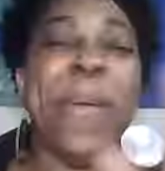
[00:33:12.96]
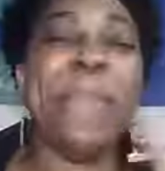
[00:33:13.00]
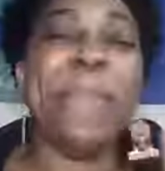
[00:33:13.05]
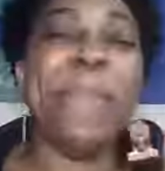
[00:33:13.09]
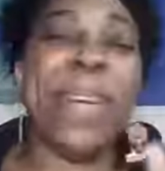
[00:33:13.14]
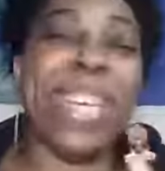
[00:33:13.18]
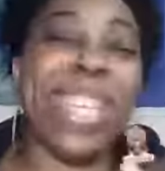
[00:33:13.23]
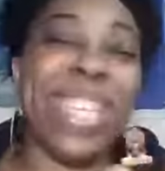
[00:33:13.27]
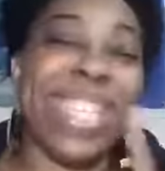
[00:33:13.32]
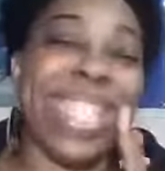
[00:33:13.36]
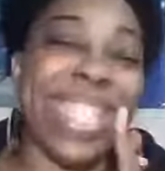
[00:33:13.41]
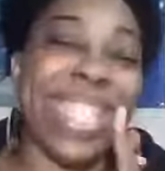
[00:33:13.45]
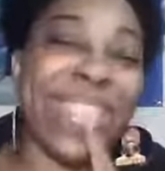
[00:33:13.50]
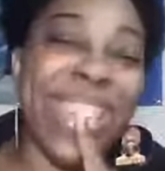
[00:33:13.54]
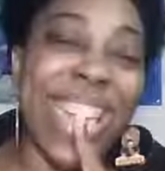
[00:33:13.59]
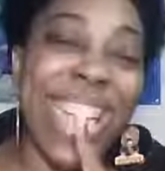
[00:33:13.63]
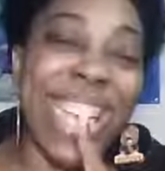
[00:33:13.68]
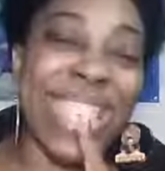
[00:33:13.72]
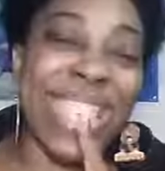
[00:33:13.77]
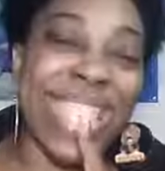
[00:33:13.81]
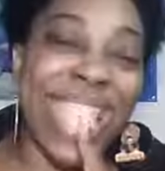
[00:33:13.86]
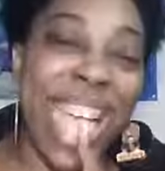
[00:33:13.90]
but until
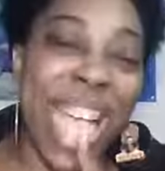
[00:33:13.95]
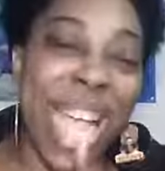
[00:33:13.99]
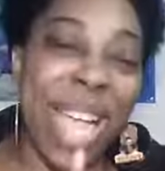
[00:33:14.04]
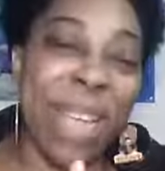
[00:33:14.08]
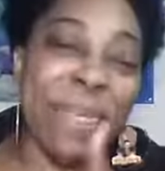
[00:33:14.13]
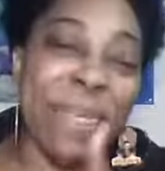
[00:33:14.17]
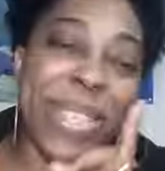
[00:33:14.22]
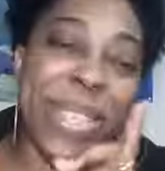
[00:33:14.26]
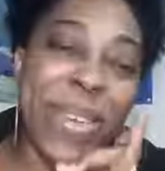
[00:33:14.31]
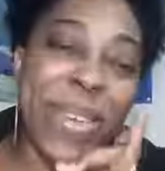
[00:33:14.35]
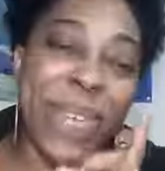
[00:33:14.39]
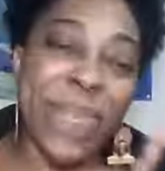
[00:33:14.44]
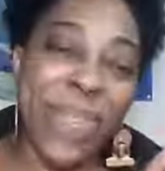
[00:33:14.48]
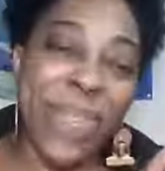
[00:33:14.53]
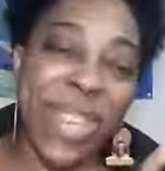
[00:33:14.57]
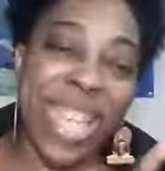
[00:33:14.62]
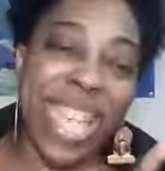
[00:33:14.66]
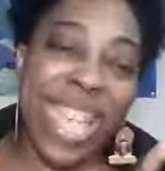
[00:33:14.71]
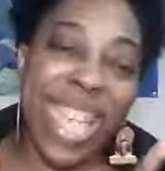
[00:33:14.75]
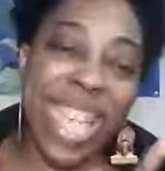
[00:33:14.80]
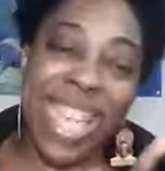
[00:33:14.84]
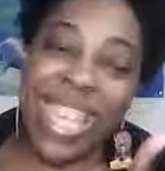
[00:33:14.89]
next time, don't
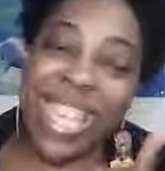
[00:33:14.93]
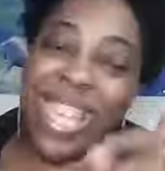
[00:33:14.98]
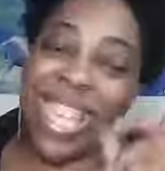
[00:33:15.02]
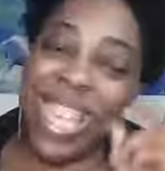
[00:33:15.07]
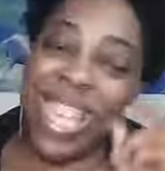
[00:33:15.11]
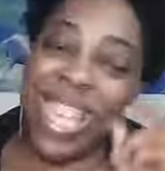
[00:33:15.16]
forget